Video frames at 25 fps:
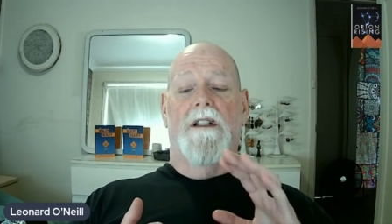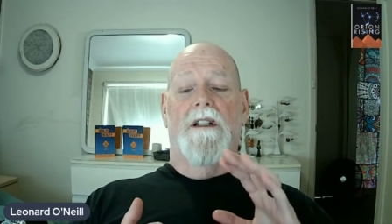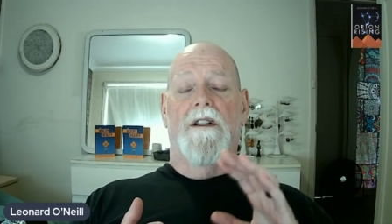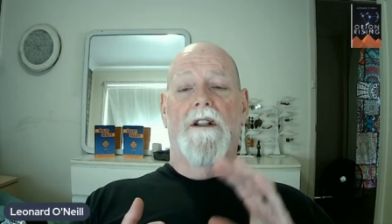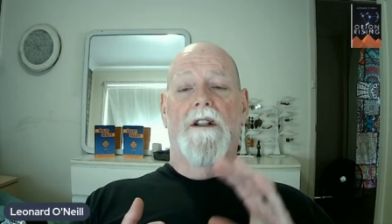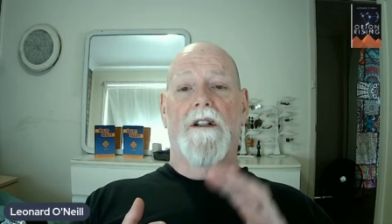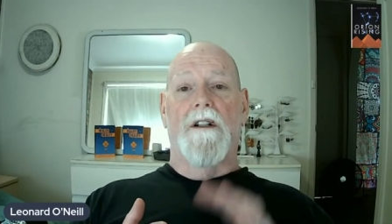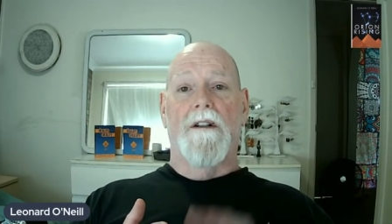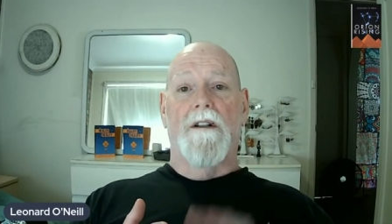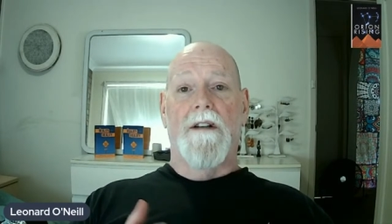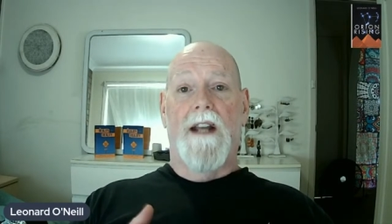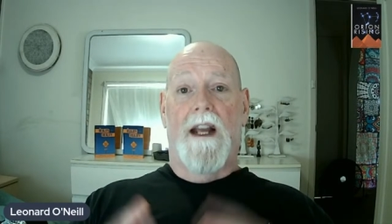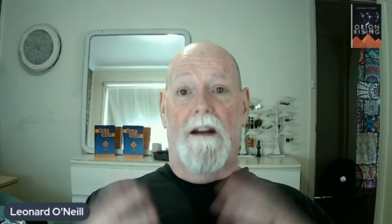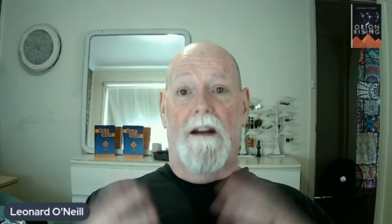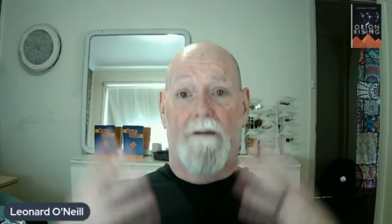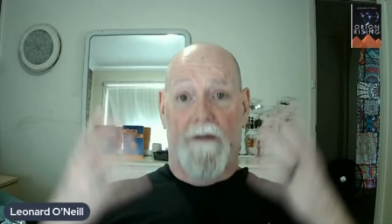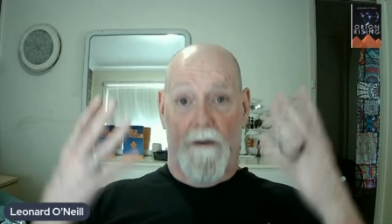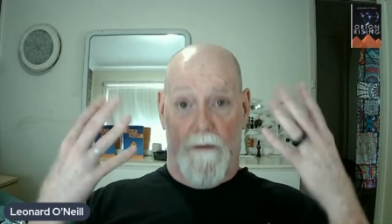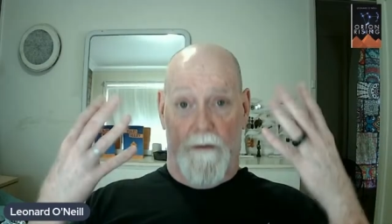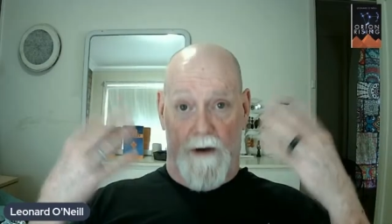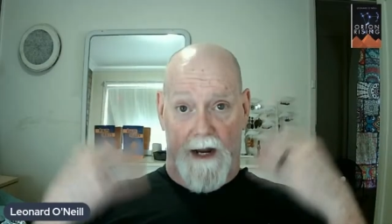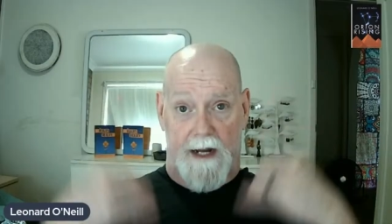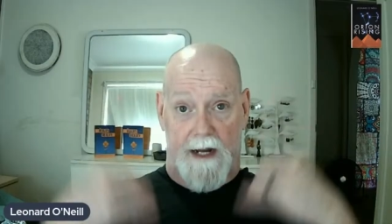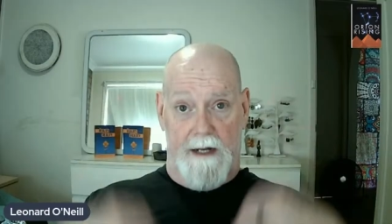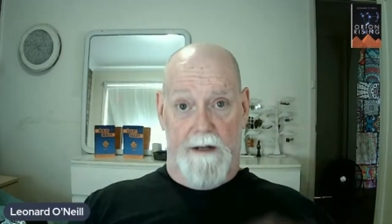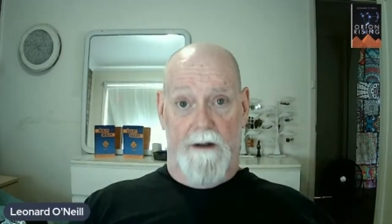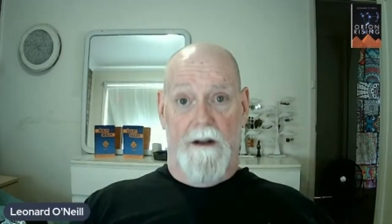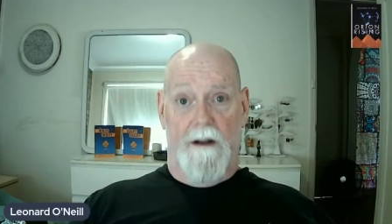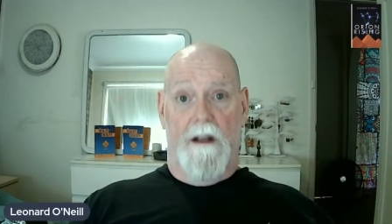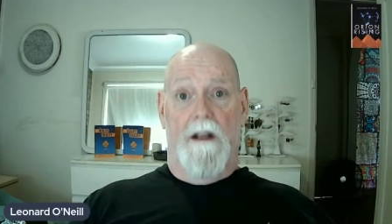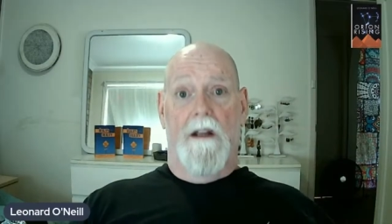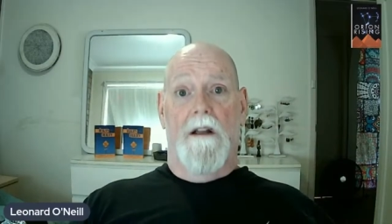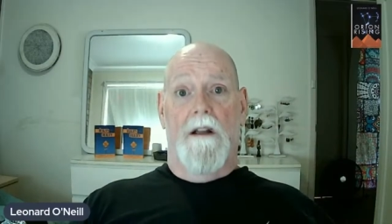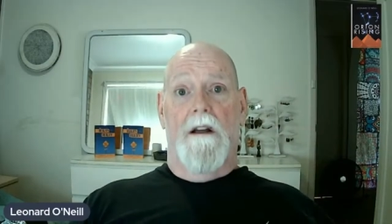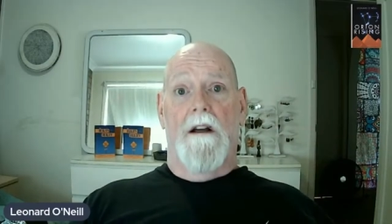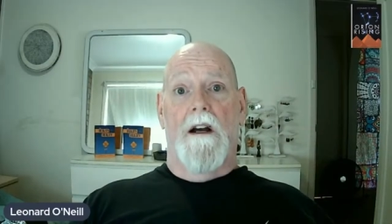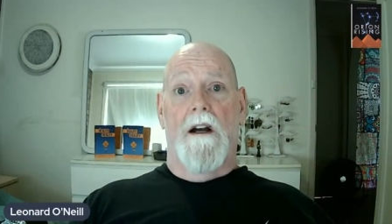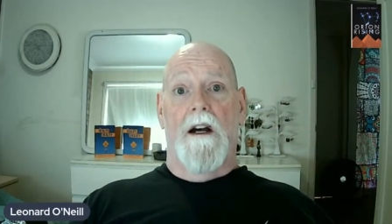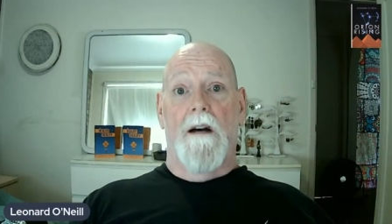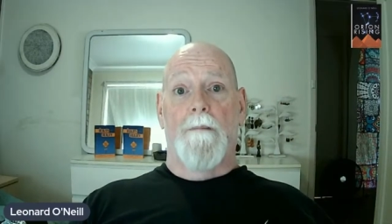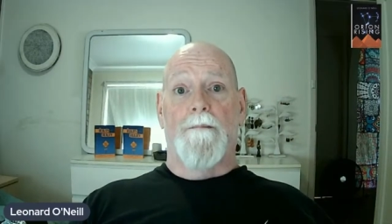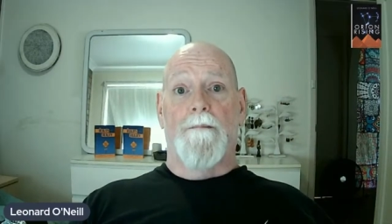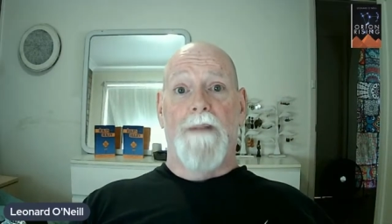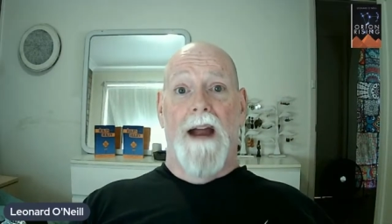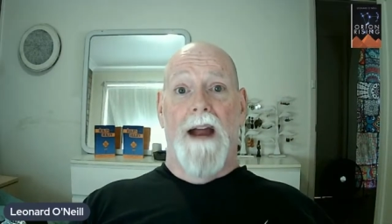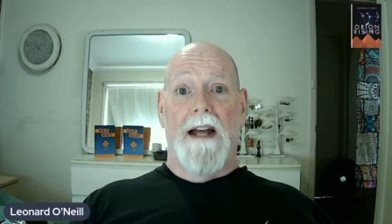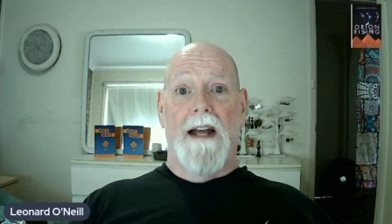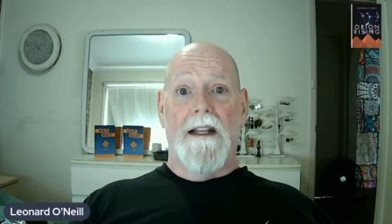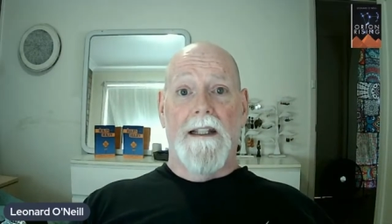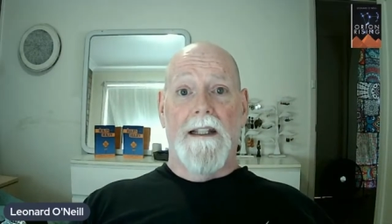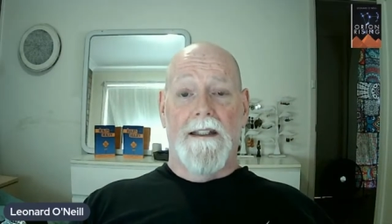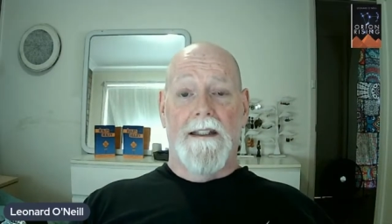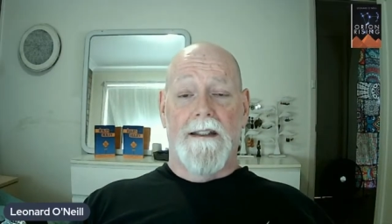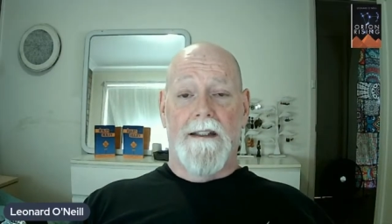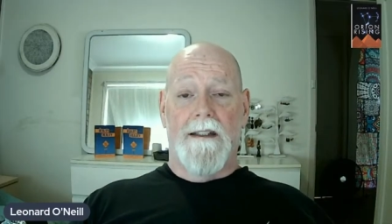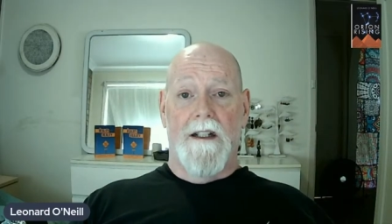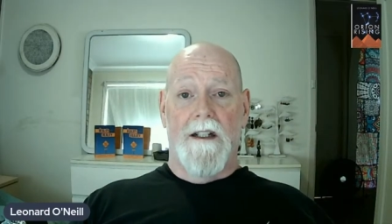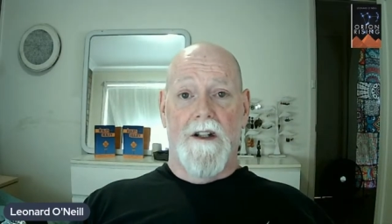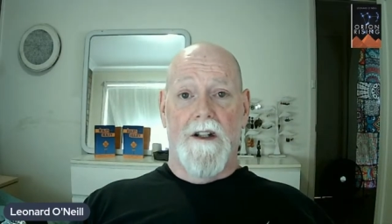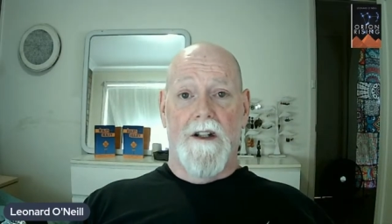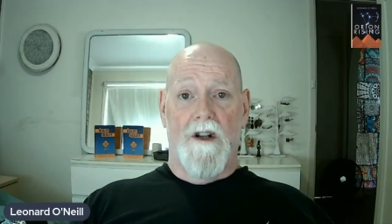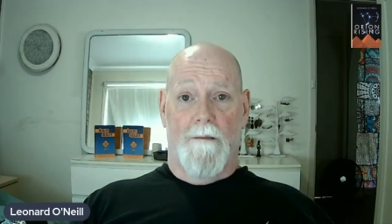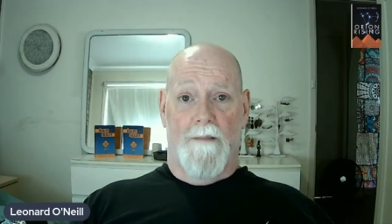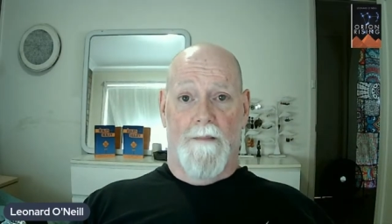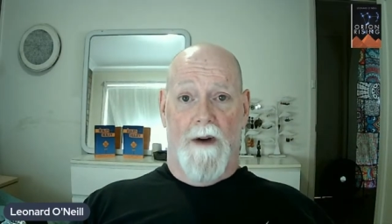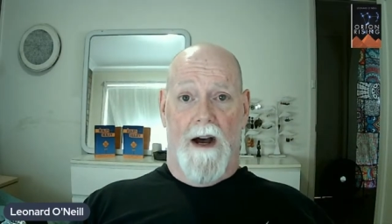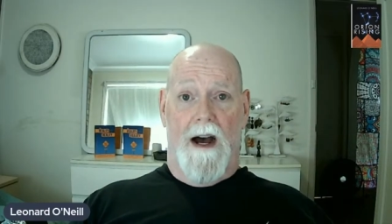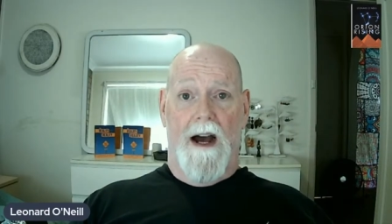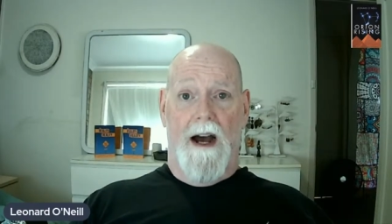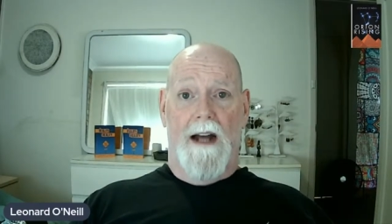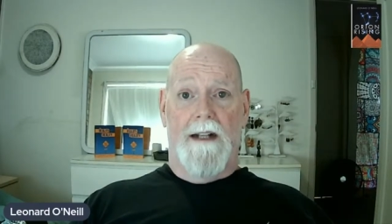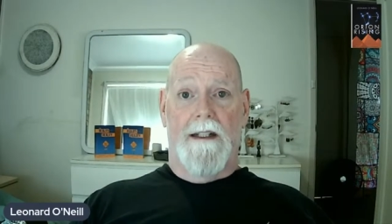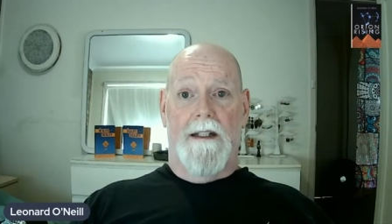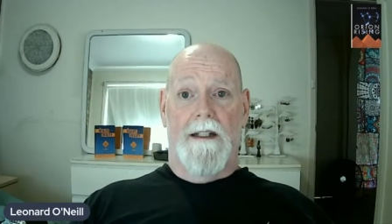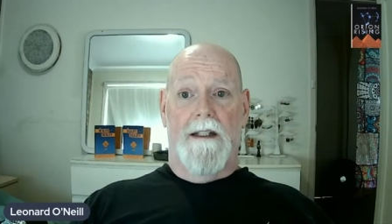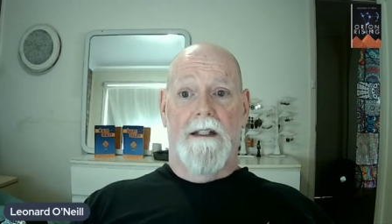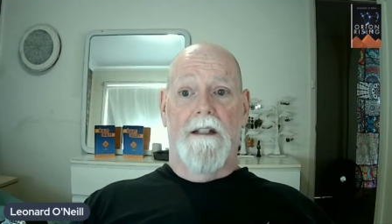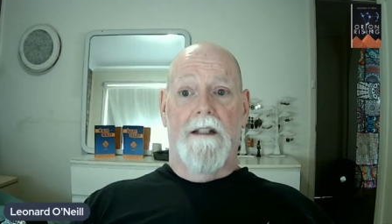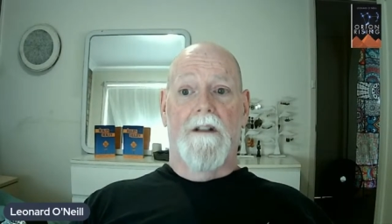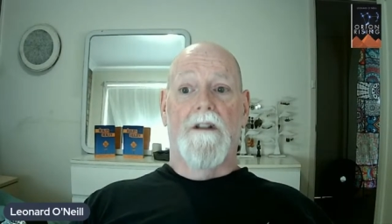You don't have the right balance in your body.